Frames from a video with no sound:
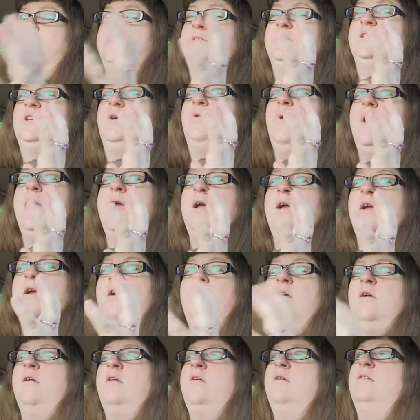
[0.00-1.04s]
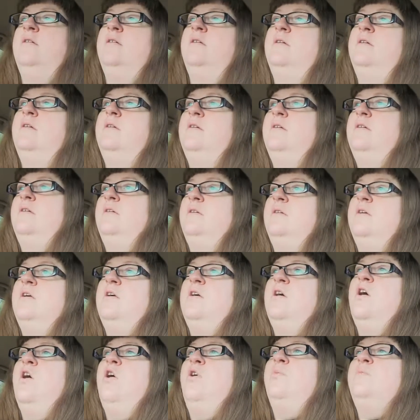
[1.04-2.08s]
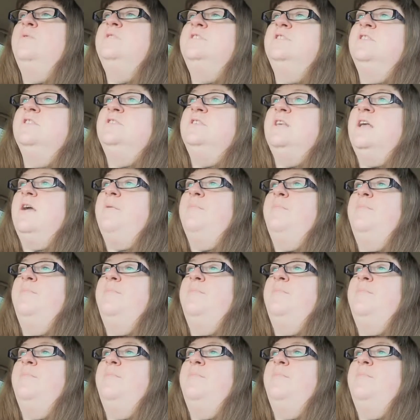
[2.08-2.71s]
square, almost looks like a